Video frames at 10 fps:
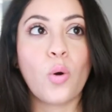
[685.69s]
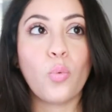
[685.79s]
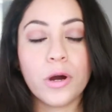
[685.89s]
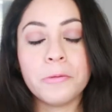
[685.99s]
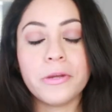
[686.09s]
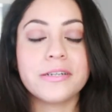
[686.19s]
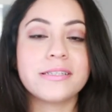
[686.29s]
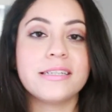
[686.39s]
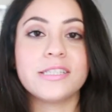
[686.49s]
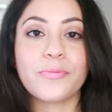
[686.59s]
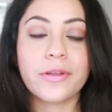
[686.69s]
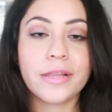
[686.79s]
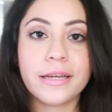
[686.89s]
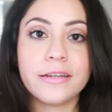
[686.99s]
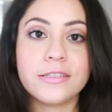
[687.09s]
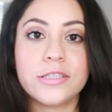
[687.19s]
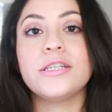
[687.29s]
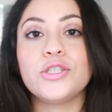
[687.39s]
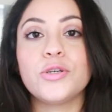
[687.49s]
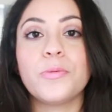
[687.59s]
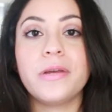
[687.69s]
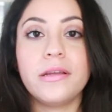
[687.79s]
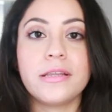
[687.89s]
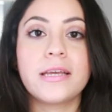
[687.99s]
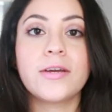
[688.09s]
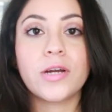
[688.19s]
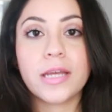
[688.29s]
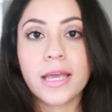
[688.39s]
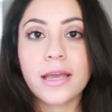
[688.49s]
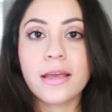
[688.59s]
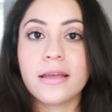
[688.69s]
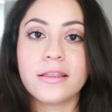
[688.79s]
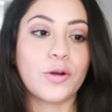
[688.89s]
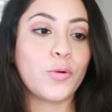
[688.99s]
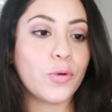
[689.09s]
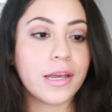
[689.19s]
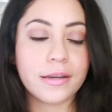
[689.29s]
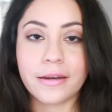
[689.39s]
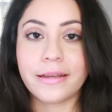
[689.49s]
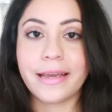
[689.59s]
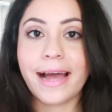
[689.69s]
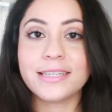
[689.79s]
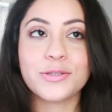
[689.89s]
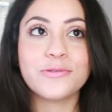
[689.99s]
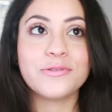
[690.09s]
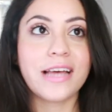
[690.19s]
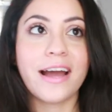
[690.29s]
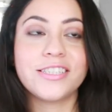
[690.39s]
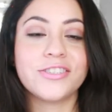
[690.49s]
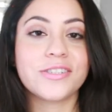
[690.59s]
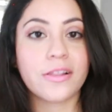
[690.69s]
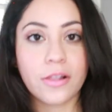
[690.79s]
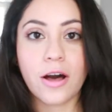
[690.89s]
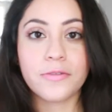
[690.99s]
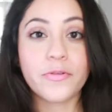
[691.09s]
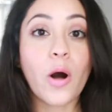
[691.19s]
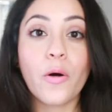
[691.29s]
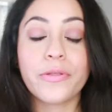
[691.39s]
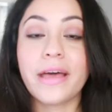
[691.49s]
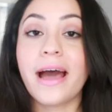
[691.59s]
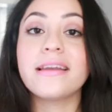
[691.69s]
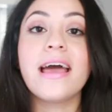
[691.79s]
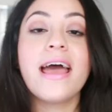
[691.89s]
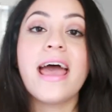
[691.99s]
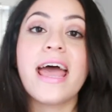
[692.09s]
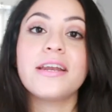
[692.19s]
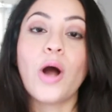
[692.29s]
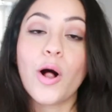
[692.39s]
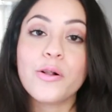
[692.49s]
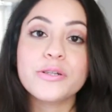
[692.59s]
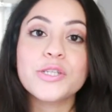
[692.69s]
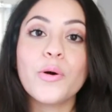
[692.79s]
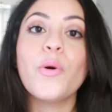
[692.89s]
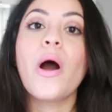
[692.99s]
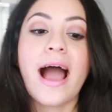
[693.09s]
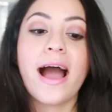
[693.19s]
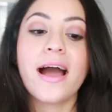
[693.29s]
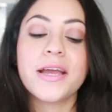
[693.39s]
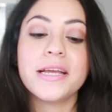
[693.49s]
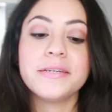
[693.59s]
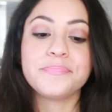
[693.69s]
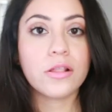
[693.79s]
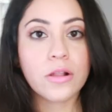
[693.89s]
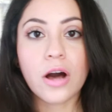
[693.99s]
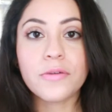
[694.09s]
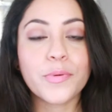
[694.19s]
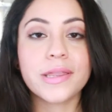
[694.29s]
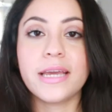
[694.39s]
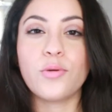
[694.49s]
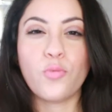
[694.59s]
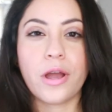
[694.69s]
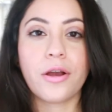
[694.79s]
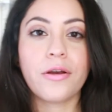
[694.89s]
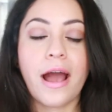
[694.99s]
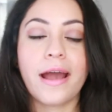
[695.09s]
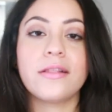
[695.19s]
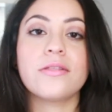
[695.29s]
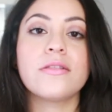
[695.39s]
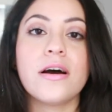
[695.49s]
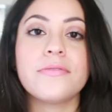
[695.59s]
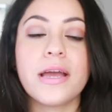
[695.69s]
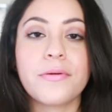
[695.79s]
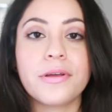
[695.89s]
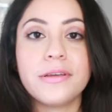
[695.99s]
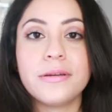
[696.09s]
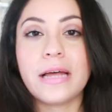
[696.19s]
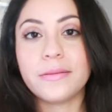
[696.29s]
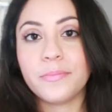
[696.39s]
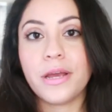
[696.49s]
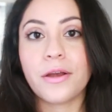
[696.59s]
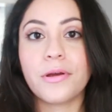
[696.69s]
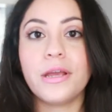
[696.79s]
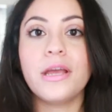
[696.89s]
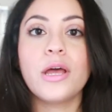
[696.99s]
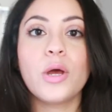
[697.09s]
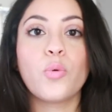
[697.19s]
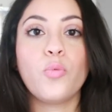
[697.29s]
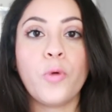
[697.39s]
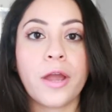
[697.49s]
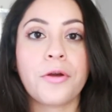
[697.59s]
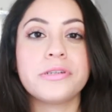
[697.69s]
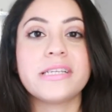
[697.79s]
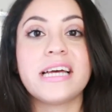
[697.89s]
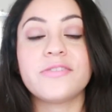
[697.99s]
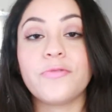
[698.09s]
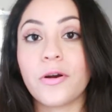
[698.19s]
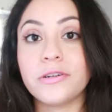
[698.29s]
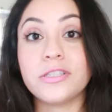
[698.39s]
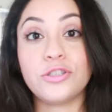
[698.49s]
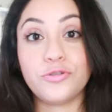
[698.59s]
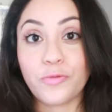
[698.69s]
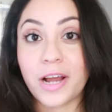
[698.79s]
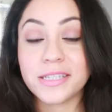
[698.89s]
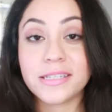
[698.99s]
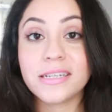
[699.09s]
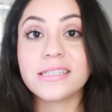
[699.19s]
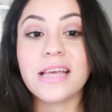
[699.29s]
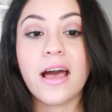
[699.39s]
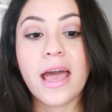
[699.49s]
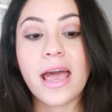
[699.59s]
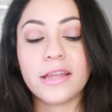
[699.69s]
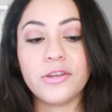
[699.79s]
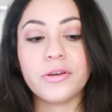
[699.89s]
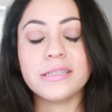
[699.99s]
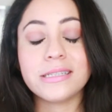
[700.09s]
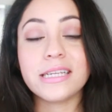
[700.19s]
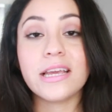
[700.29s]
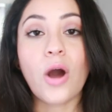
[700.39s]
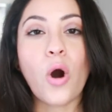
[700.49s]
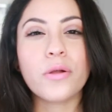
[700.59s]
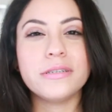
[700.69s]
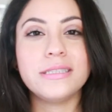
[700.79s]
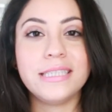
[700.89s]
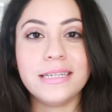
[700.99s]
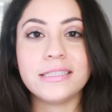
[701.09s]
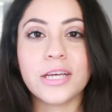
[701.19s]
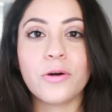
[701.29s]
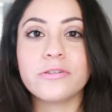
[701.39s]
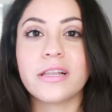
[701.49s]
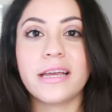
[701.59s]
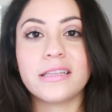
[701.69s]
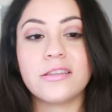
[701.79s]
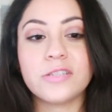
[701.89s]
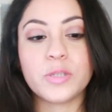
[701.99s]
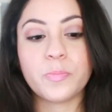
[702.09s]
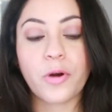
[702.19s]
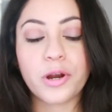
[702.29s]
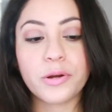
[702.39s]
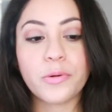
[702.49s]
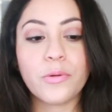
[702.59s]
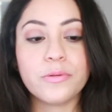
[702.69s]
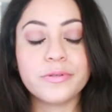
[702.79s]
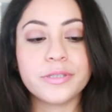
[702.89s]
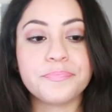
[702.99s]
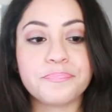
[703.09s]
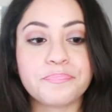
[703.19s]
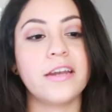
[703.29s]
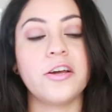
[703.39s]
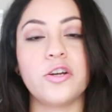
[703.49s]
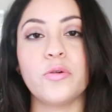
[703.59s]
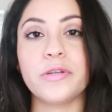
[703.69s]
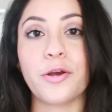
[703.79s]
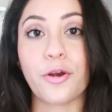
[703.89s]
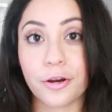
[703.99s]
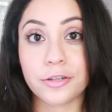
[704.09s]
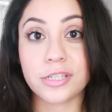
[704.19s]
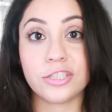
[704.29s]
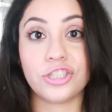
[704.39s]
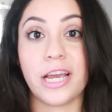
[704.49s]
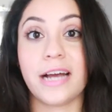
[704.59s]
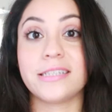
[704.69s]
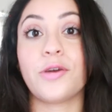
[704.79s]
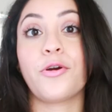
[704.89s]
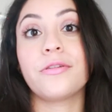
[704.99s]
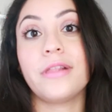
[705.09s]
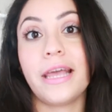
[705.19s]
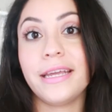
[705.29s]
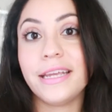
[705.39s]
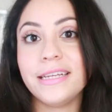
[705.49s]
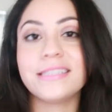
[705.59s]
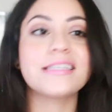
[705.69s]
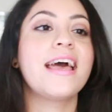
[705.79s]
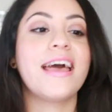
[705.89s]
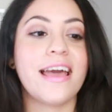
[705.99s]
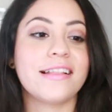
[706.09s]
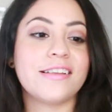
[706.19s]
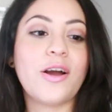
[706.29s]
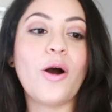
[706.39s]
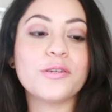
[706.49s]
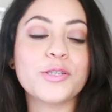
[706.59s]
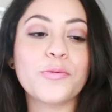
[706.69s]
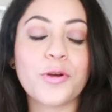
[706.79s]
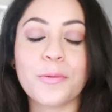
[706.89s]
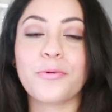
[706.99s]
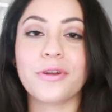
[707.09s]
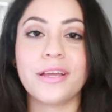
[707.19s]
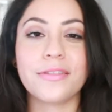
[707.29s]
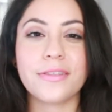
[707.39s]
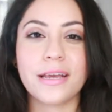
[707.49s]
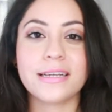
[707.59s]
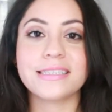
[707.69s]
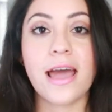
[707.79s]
One, because it's related to being the king and the queen and castles. I just love all that. And also, I love what they wear. I love everything that Mary wears as far as dresses. And you can see all the details like the sparkles, and not only hers, she has her ladies and they also wear pretty things.